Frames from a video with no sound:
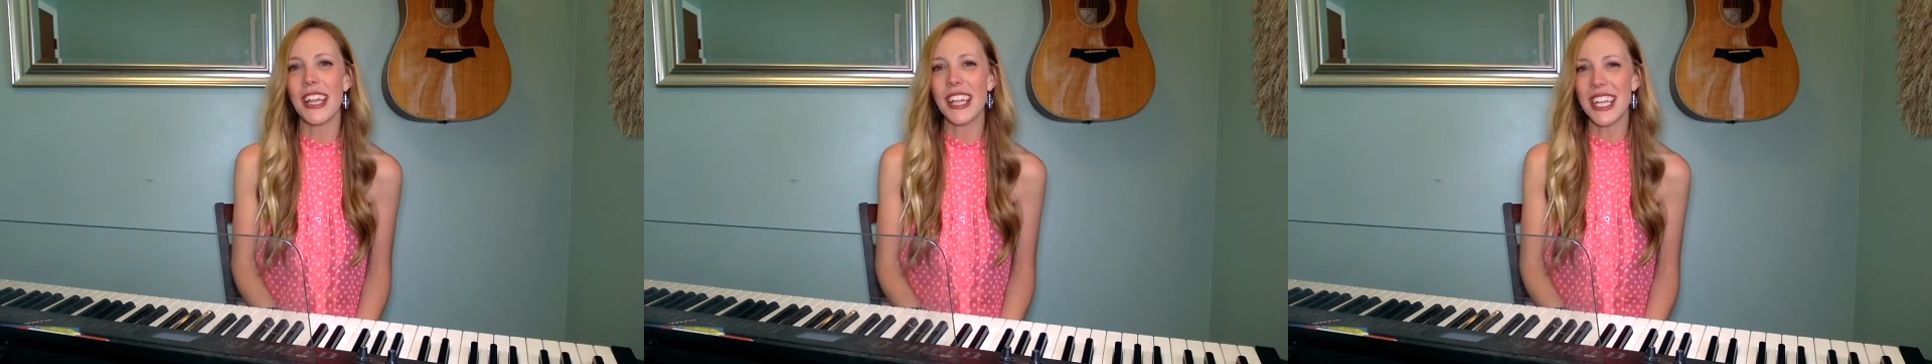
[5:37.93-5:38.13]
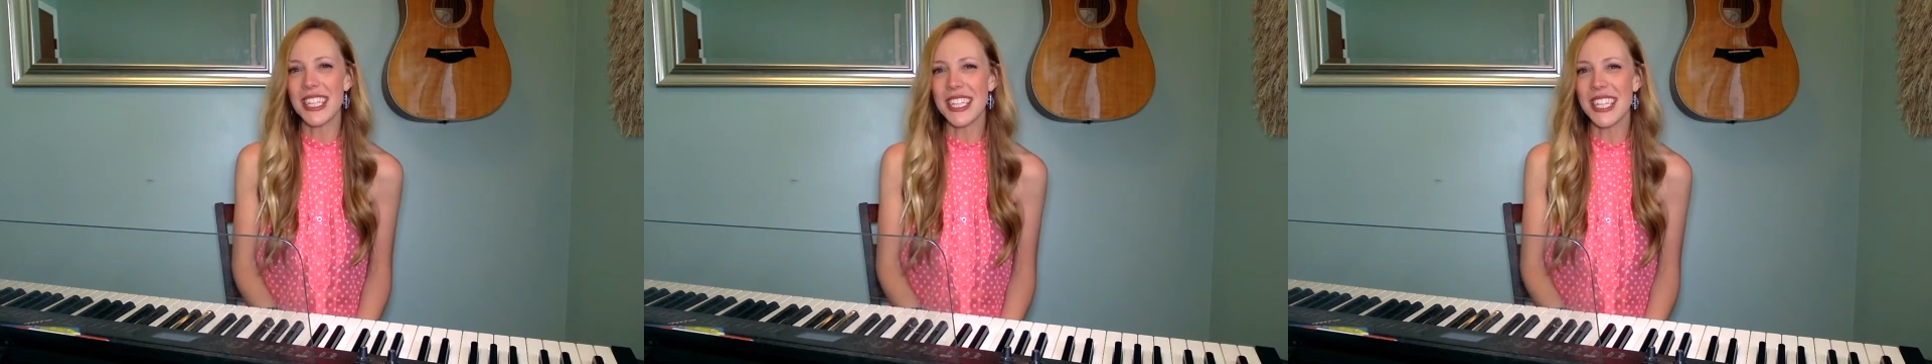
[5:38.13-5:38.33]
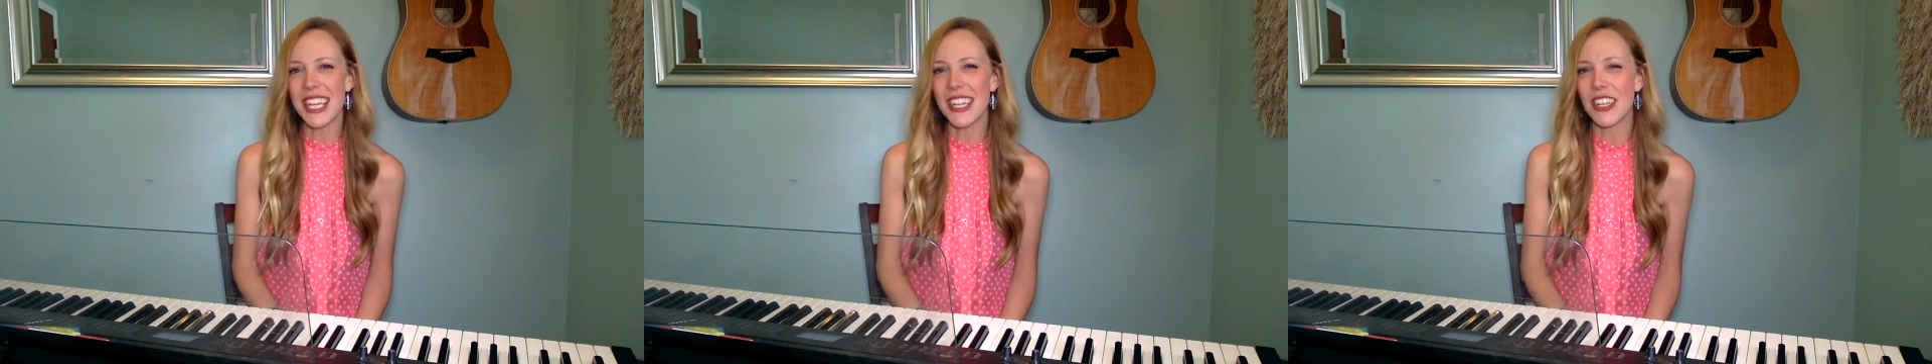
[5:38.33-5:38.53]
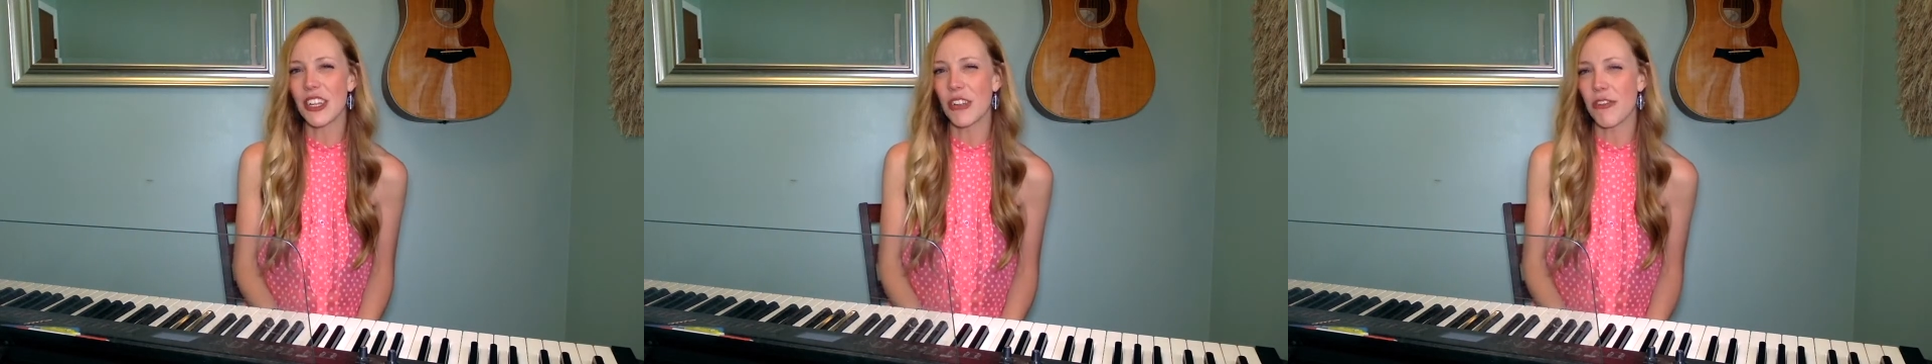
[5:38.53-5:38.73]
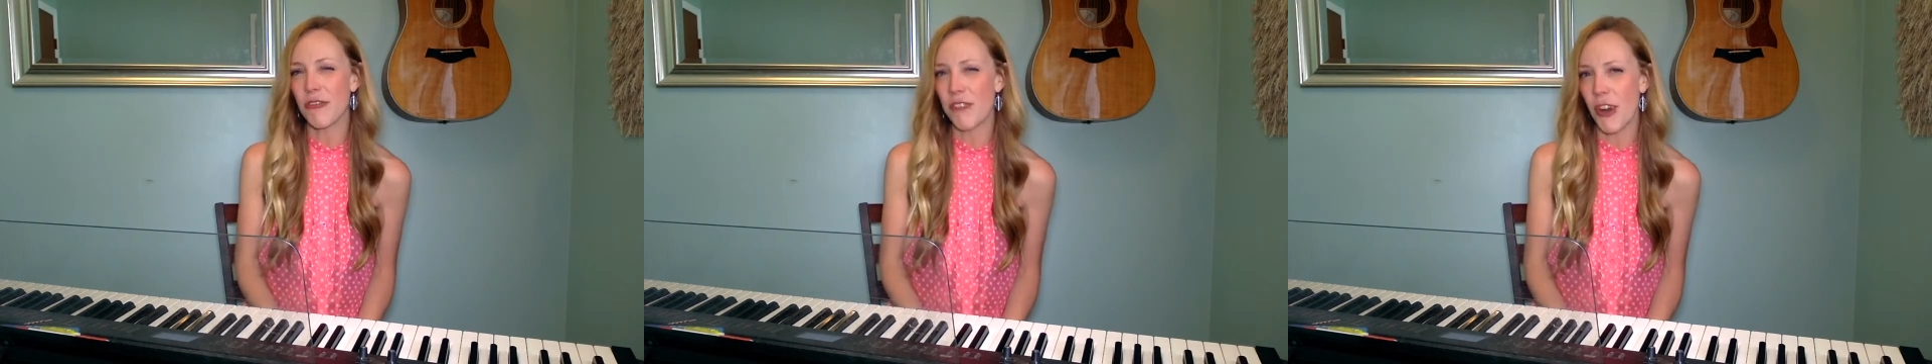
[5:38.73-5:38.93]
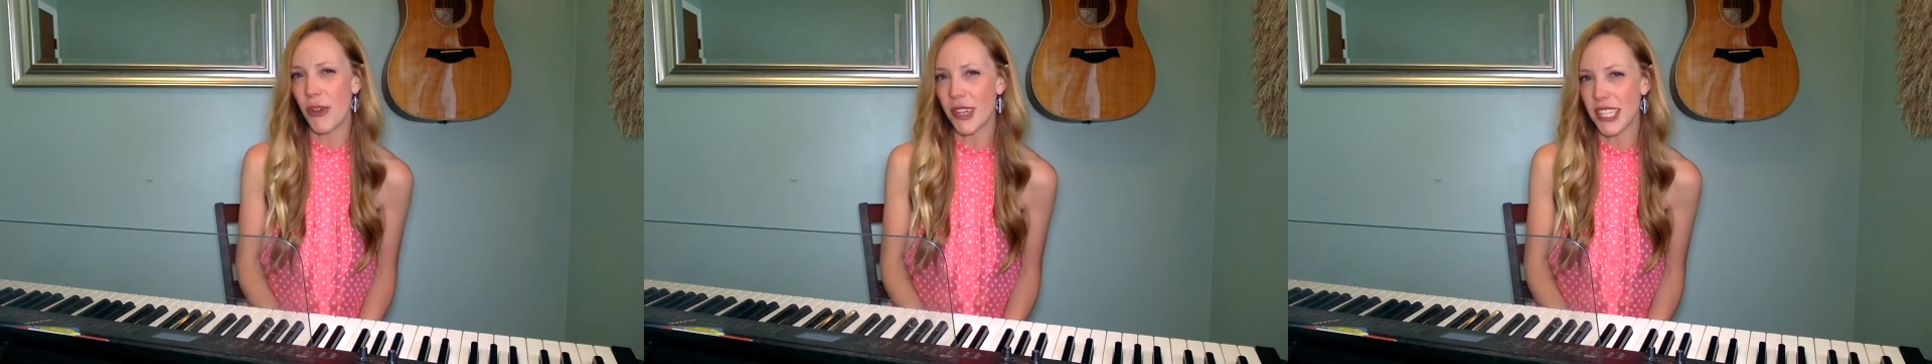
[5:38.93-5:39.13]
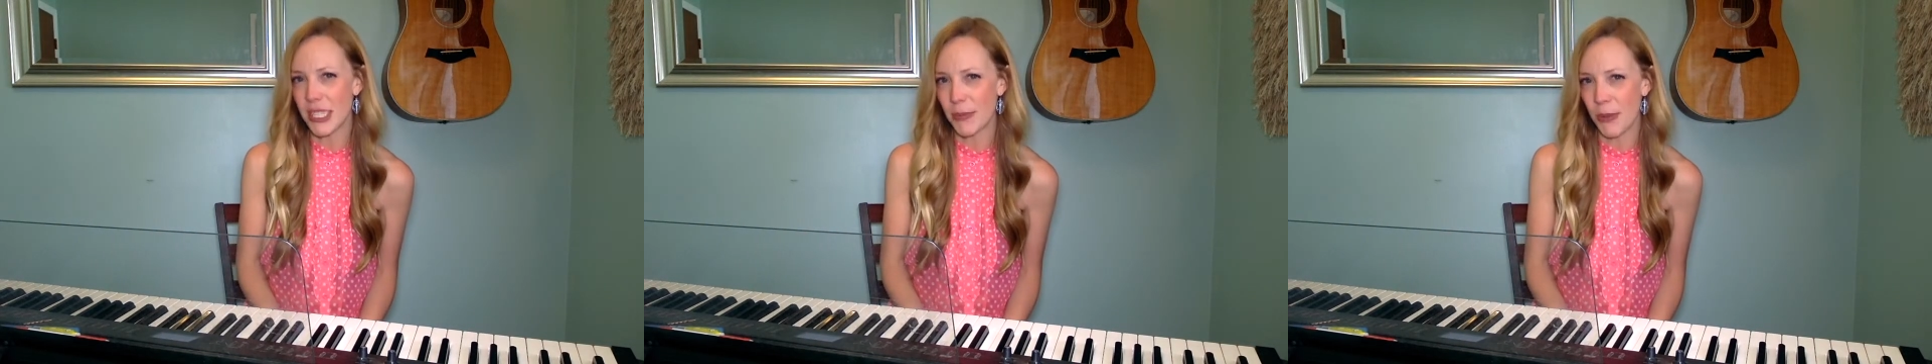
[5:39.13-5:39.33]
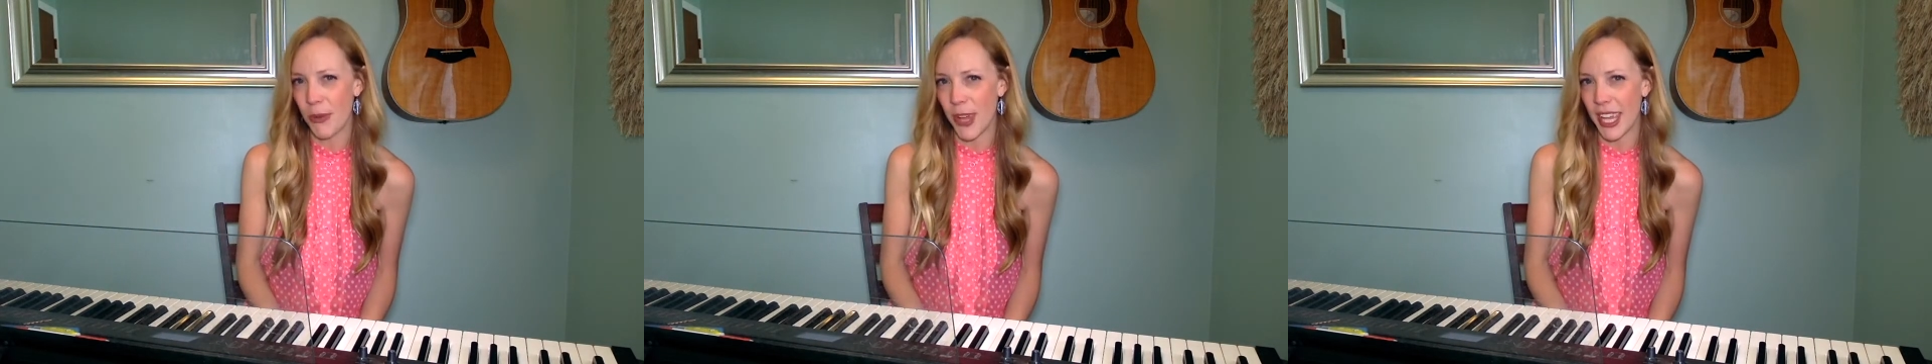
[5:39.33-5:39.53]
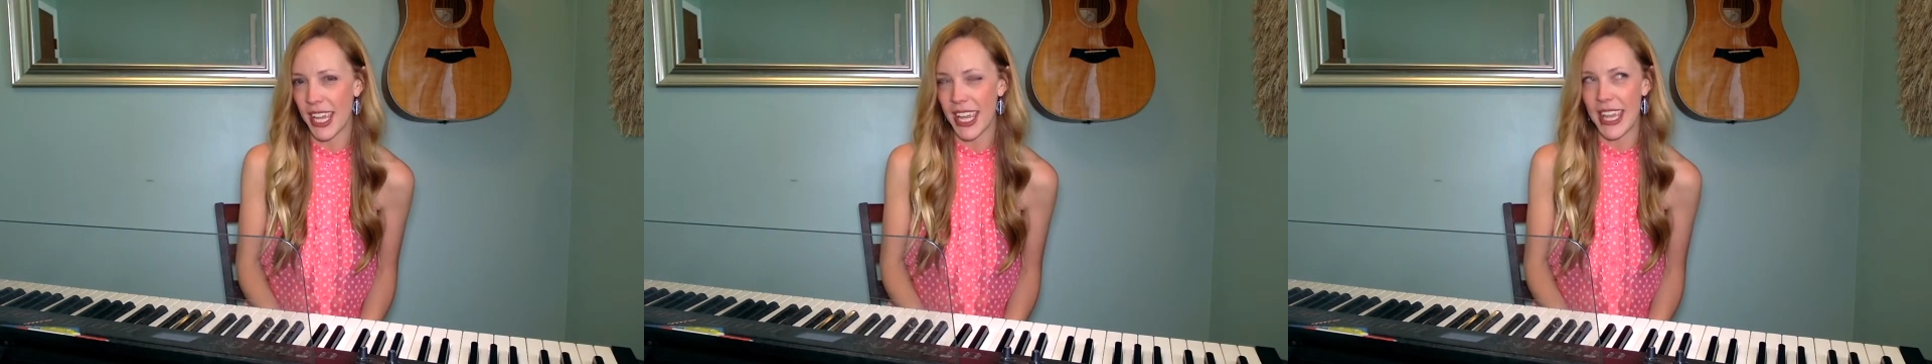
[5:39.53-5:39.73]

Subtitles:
let's say that your focus point